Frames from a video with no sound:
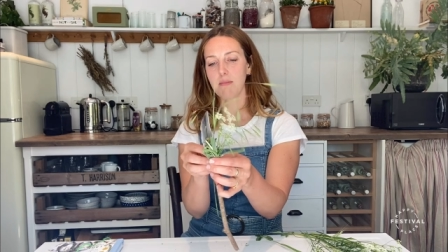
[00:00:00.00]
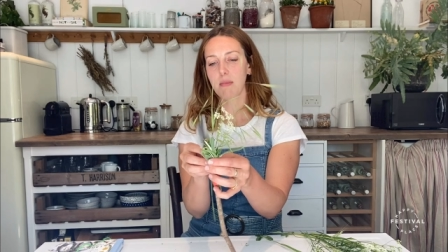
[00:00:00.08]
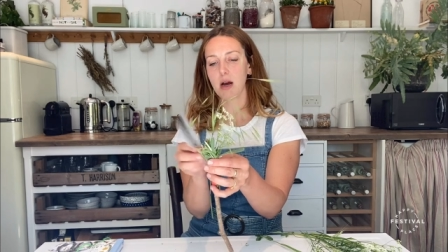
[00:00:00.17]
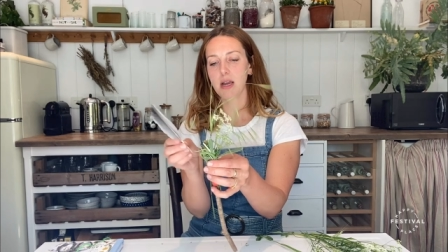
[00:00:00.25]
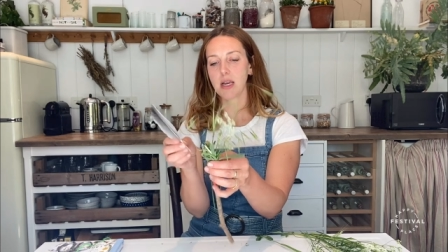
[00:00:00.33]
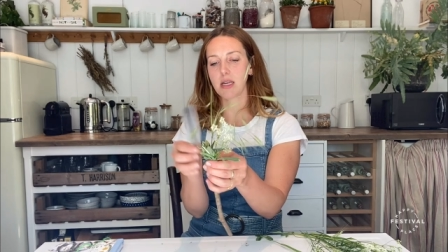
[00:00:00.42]
I
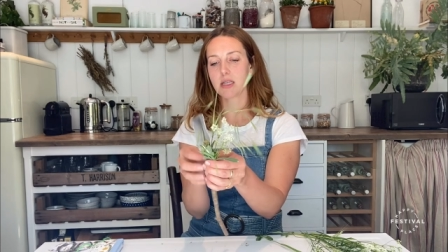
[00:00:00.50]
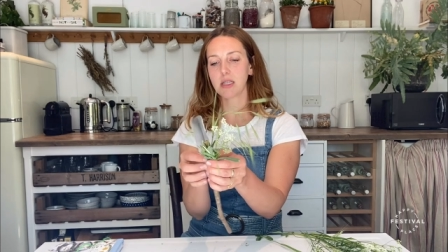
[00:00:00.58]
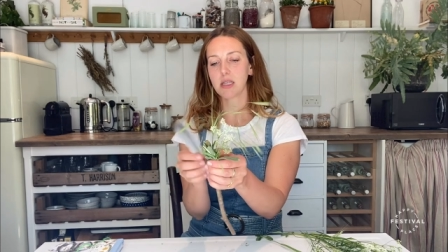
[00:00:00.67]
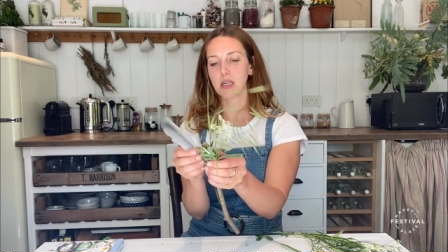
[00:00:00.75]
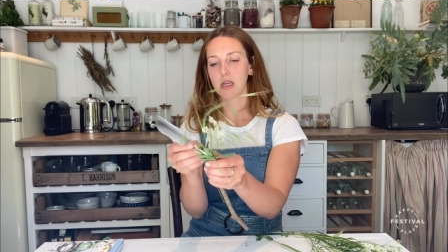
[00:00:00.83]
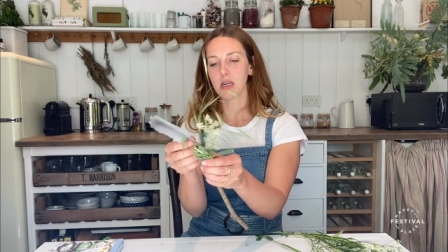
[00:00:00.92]

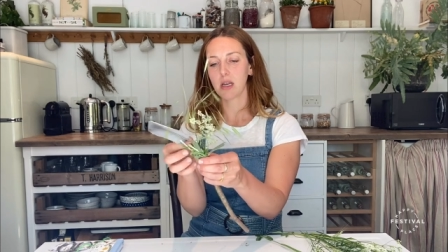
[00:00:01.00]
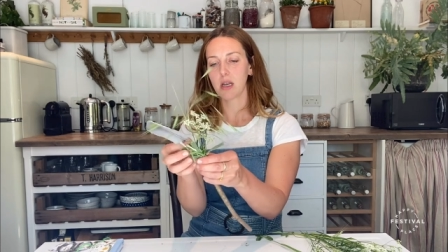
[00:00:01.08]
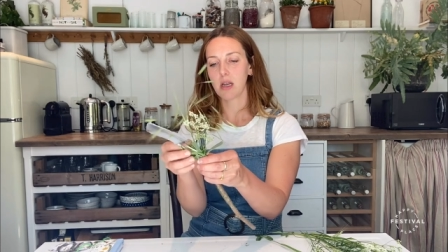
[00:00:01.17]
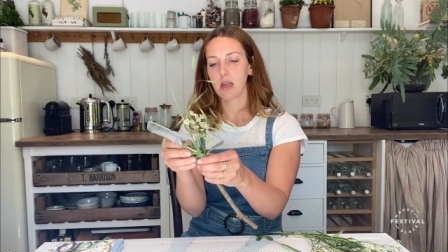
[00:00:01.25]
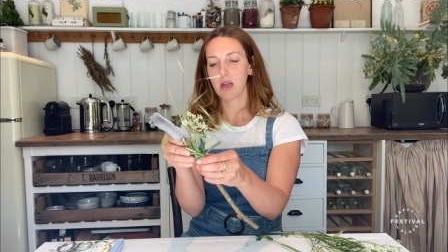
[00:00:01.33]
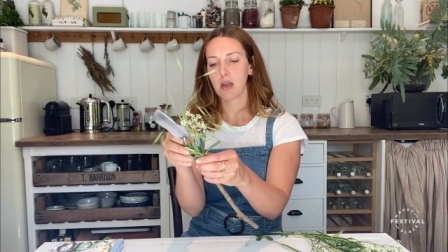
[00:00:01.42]
might
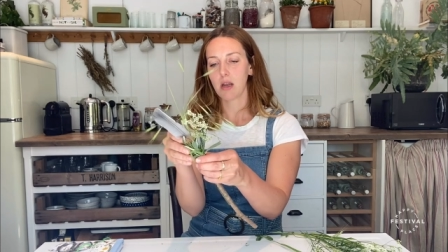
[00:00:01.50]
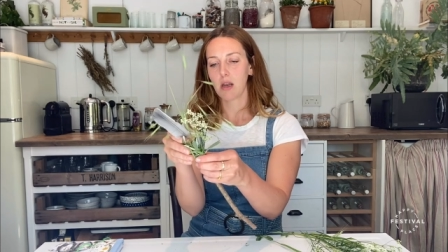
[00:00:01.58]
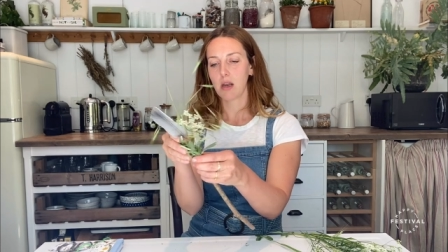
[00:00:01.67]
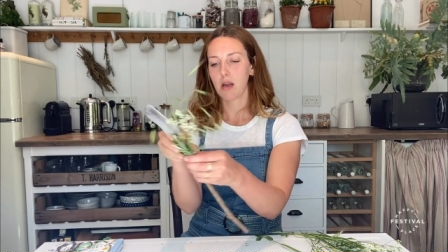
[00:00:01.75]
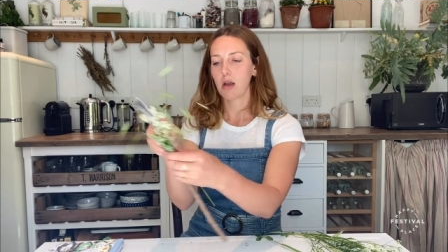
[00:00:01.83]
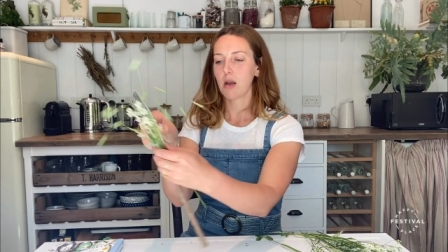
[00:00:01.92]

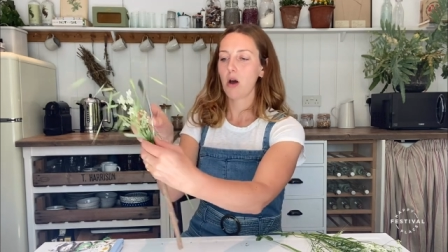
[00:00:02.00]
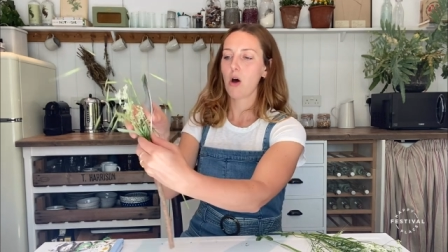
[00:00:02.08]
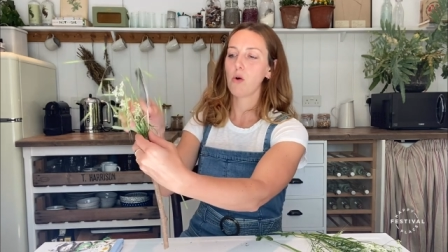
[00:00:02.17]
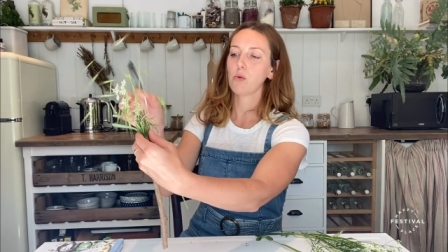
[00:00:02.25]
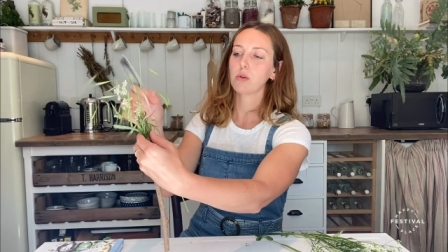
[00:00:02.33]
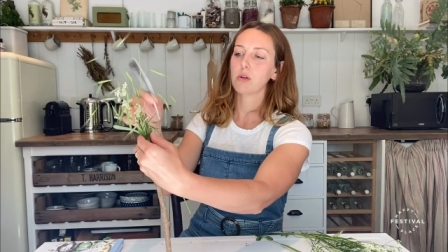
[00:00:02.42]

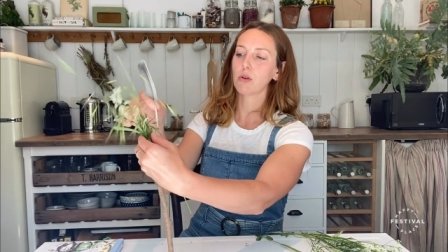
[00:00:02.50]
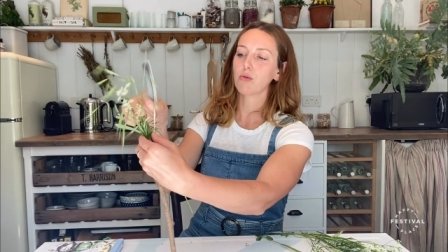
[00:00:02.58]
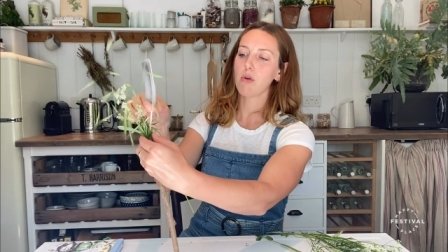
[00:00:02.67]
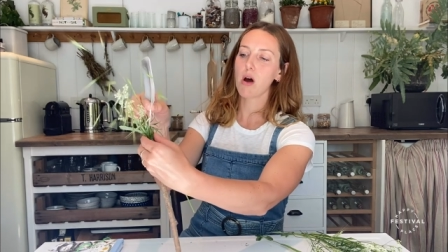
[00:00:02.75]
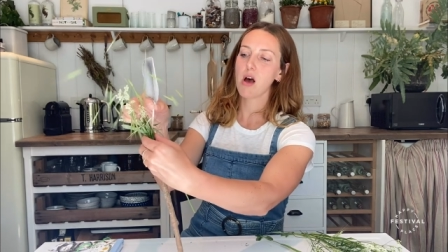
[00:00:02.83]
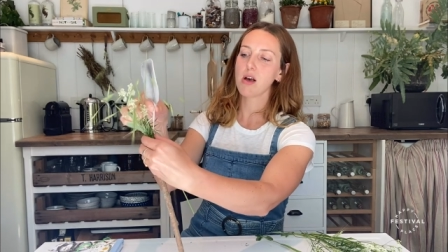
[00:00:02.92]
hold the
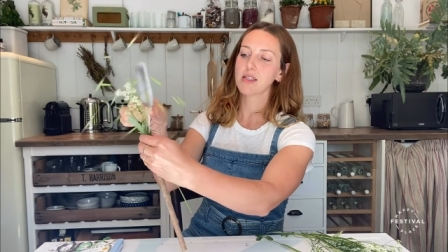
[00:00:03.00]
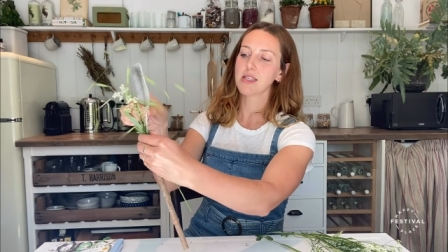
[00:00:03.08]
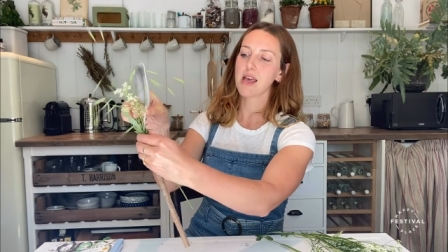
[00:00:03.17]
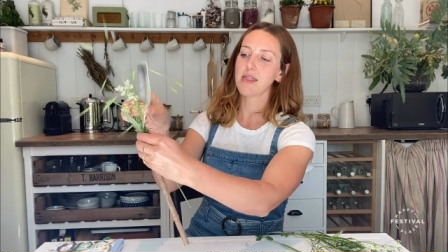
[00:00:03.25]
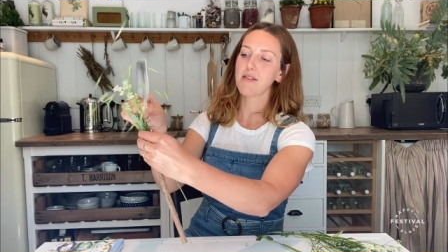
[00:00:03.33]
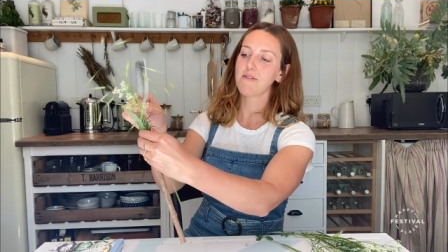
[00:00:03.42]

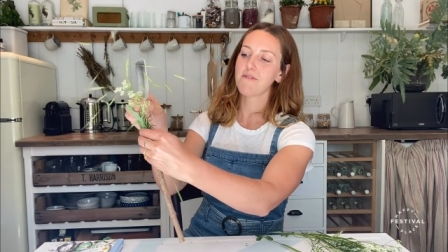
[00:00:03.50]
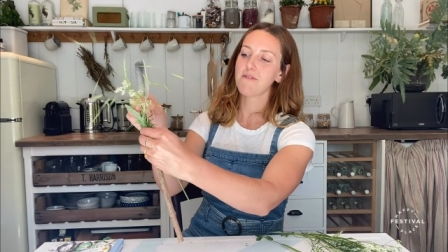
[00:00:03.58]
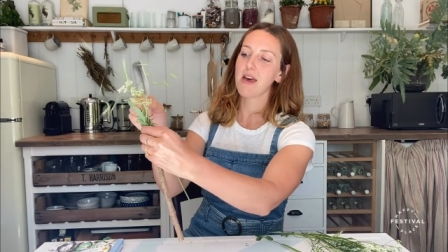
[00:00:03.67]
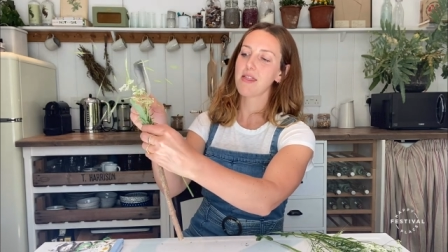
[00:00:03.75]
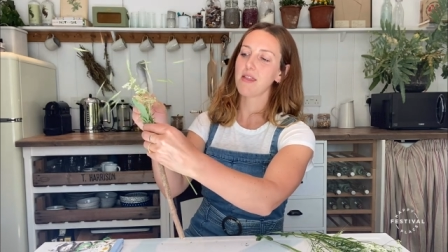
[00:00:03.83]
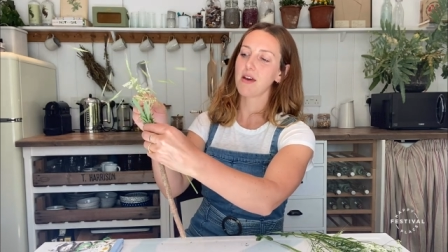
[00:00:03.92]
grass and the
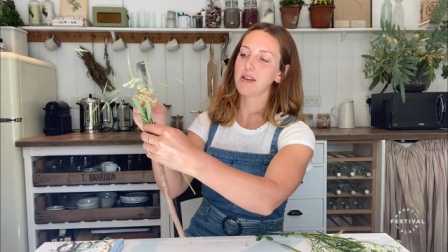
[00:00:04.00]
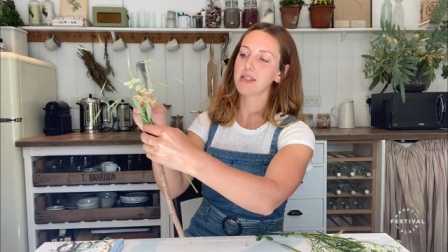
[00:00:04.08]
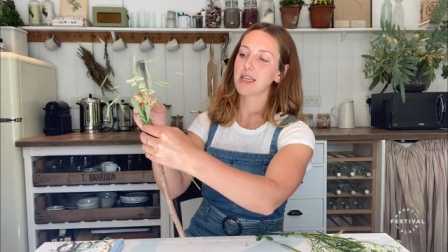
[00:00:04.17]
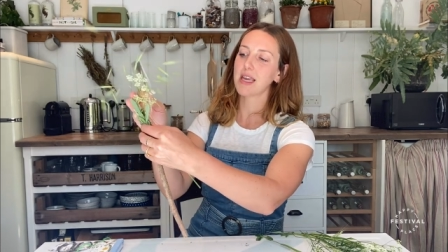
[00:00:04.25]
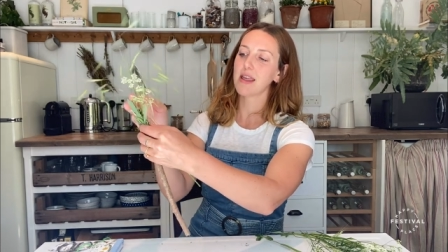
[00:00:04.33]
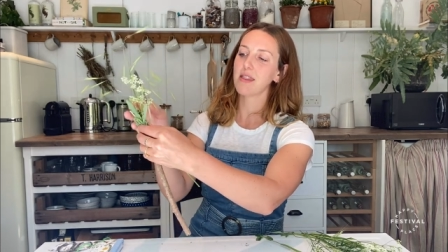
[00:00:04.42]
feather
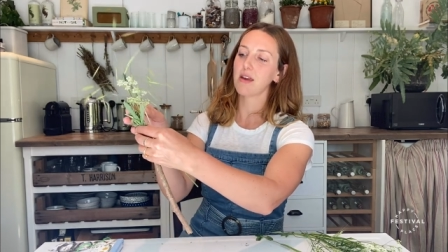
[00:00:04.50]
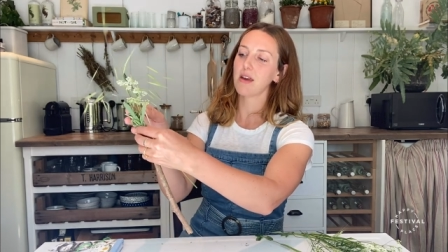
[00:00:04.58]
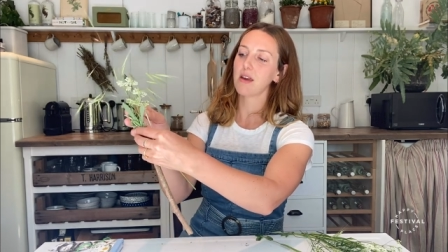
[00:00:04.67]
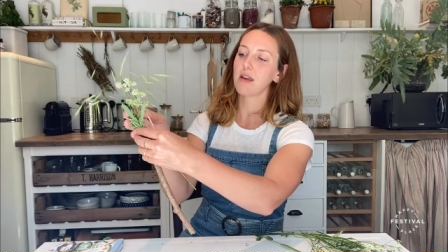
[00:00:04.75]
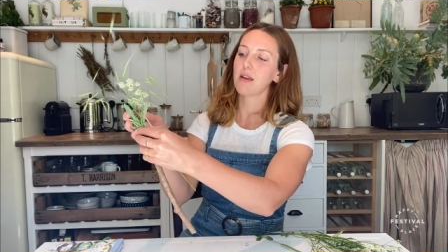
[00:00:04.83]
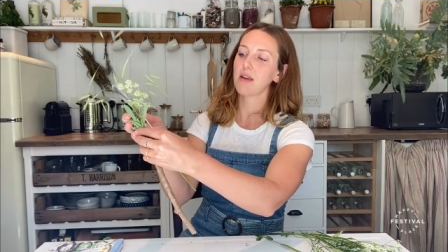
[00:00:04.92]
together
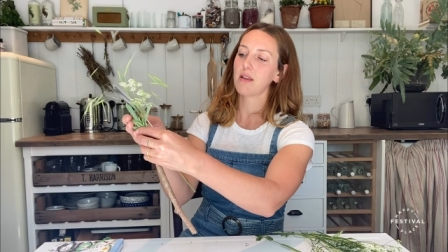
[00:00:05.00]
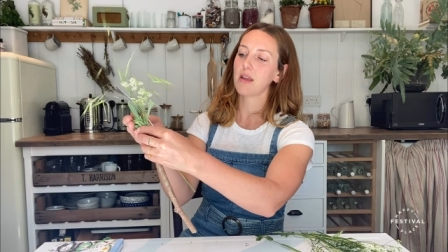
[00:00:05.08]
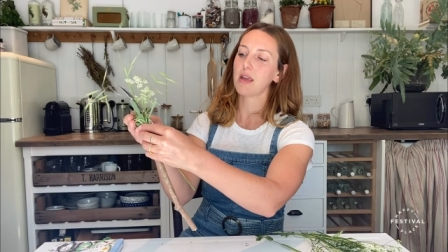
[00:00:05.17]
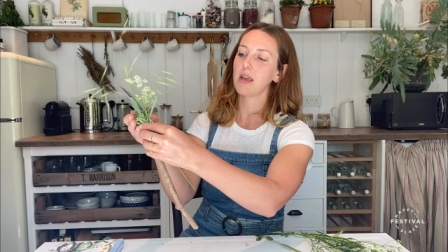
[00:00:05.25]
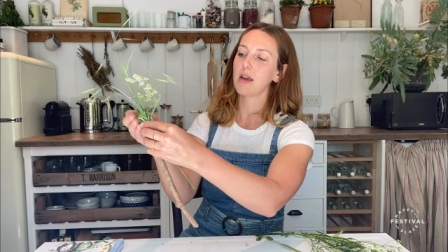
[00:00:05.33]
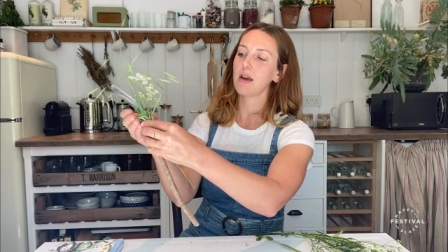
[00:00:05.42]

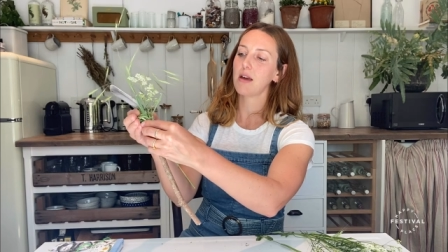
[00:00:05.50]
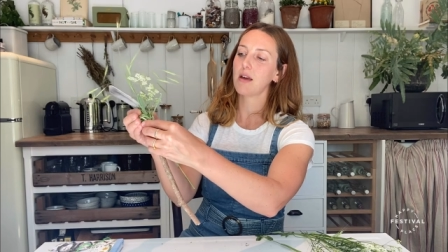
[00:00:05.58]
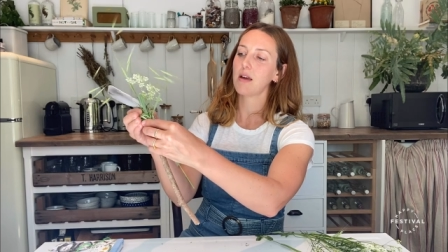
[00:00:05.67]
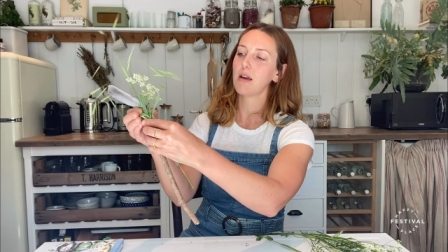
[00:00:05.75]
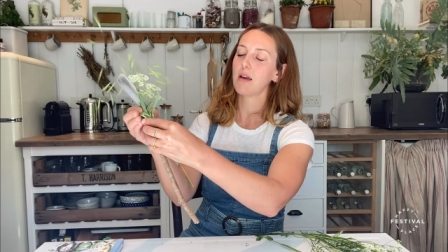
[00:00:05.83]
here